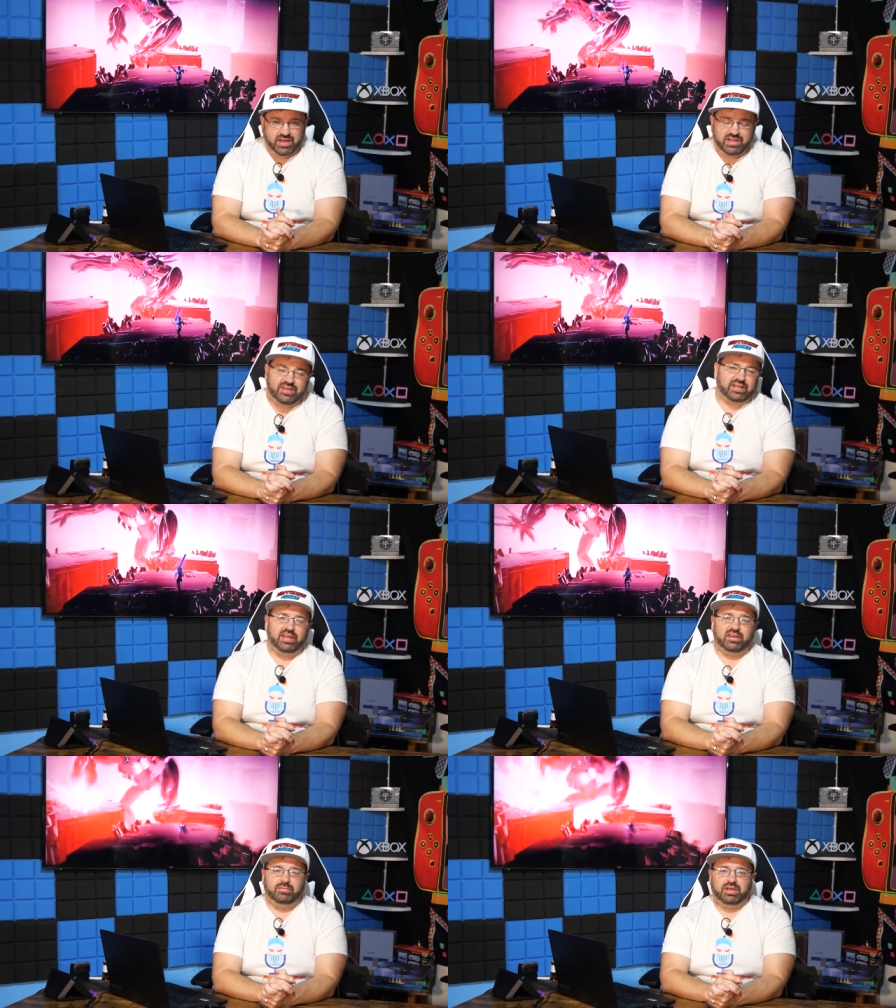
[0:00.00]

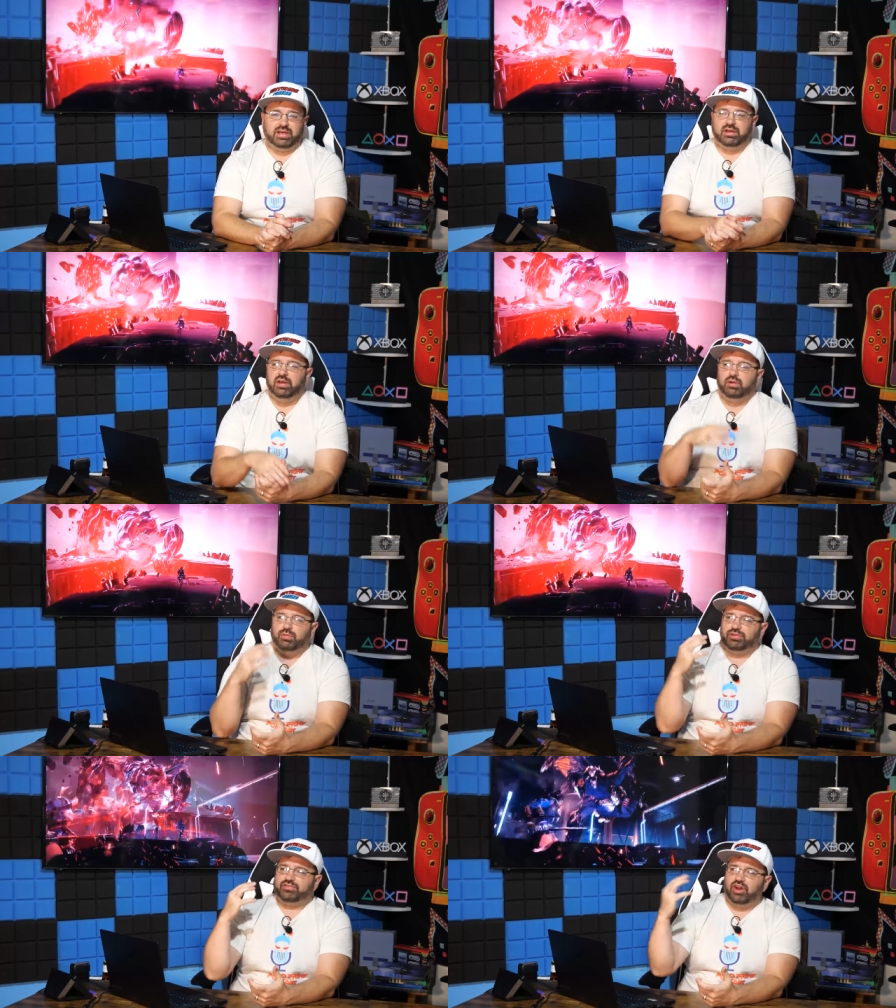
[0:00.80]
Hideki Kamiya
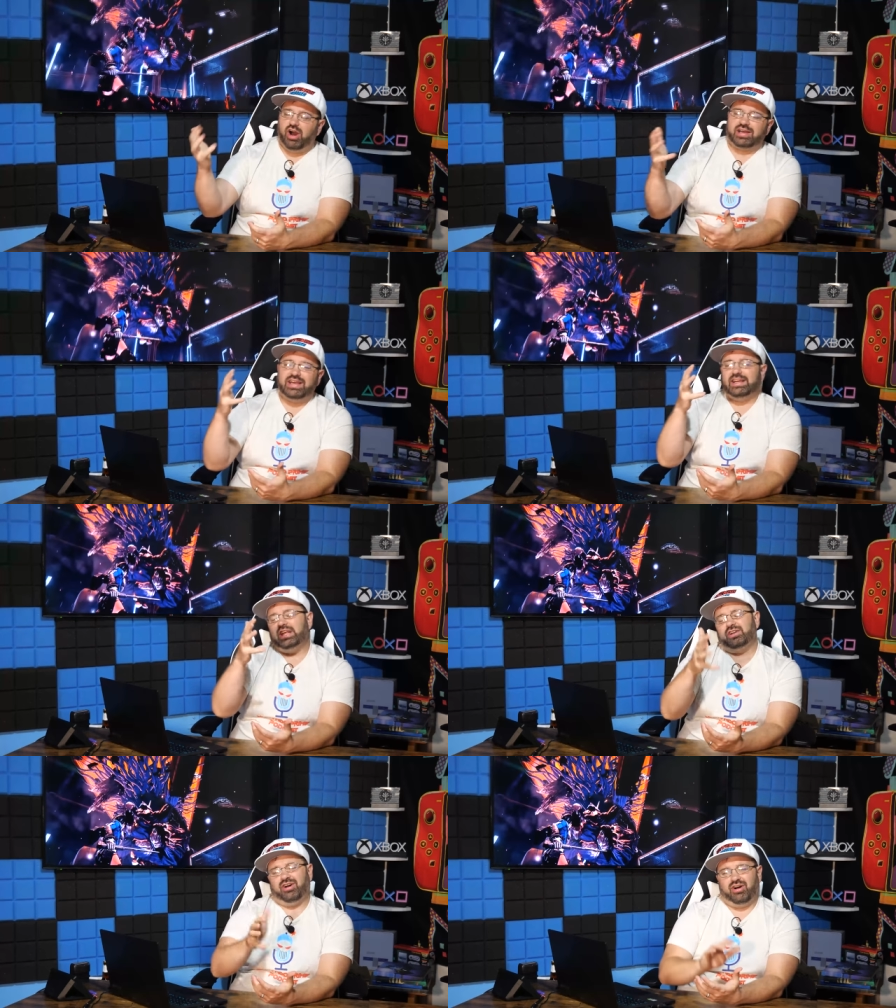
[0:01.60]
was talking
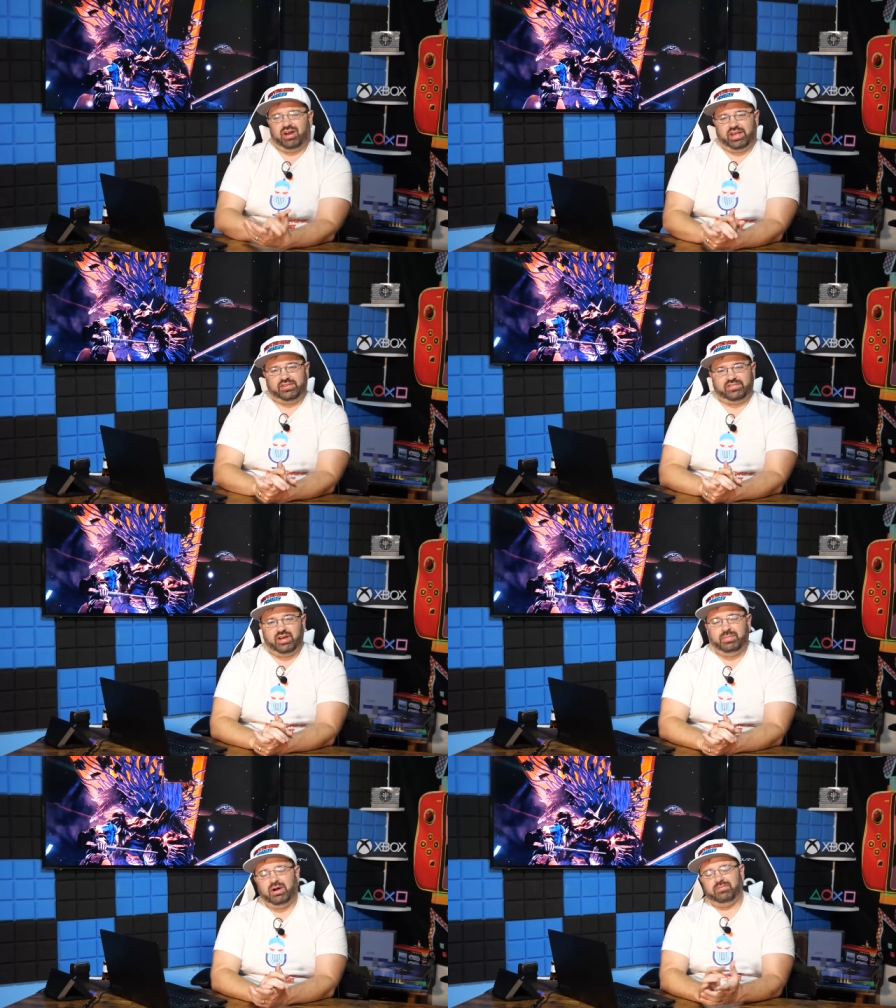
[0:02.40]
in August
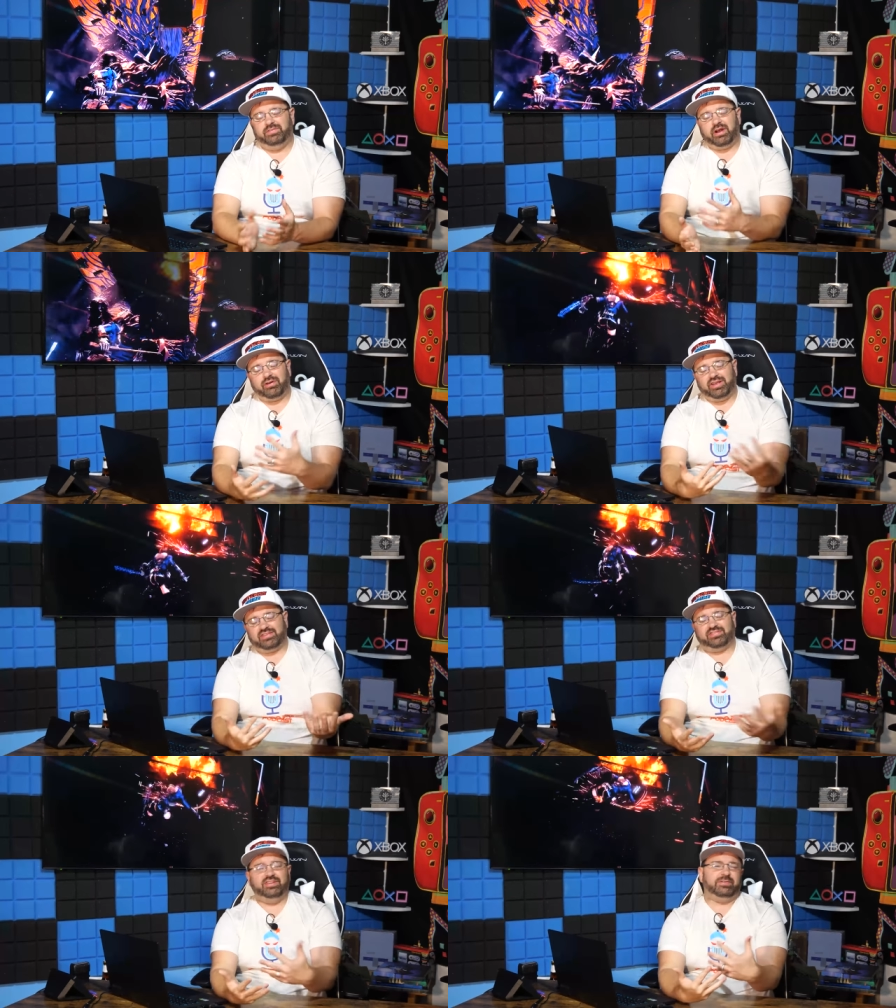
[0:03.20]
about
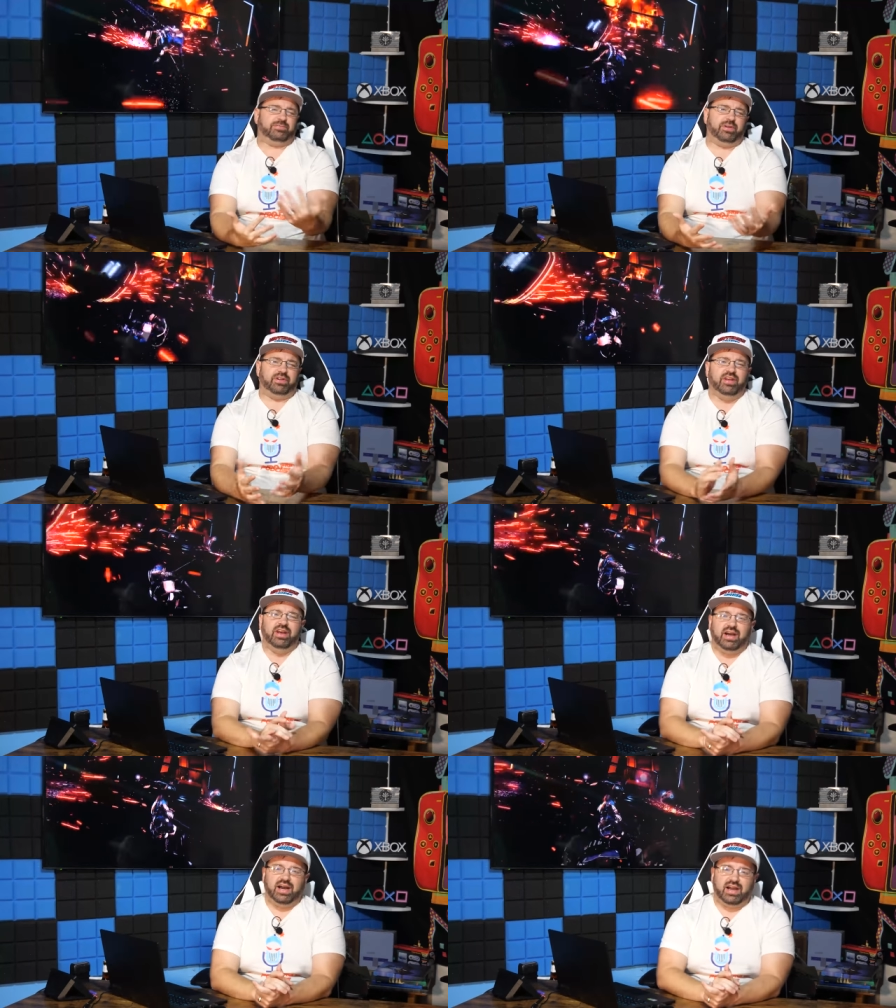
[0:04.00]
various different
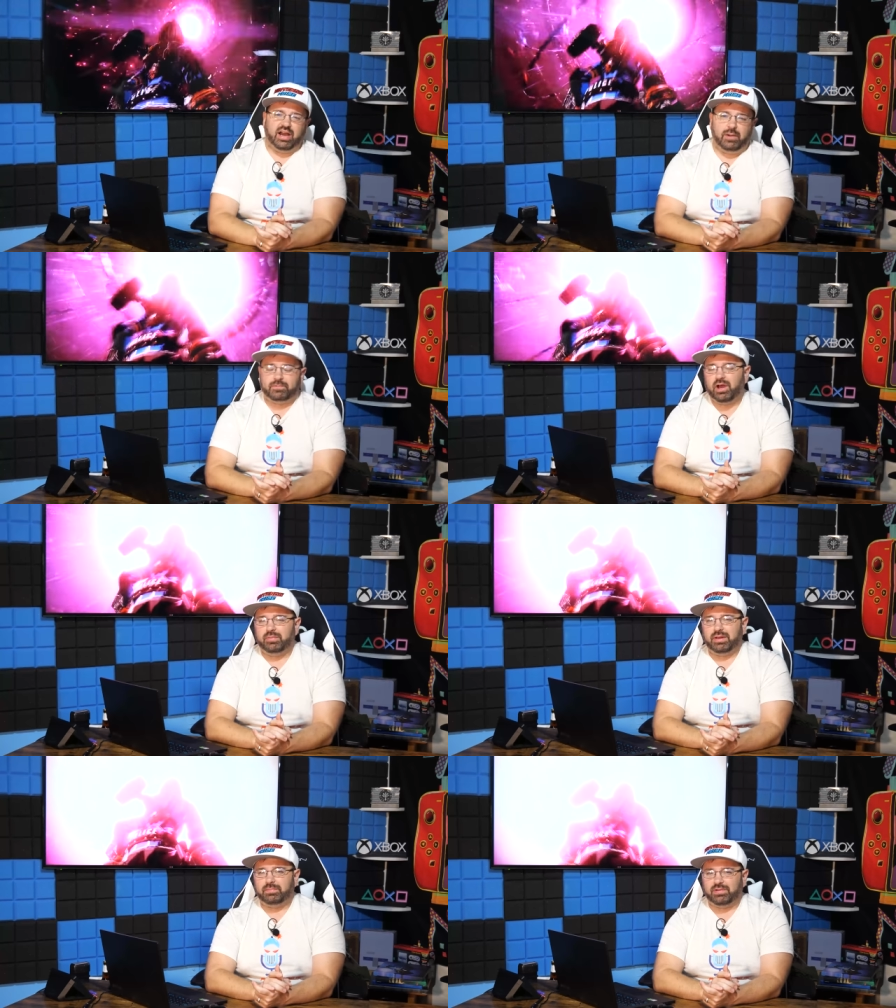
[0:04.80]
uh, upcoming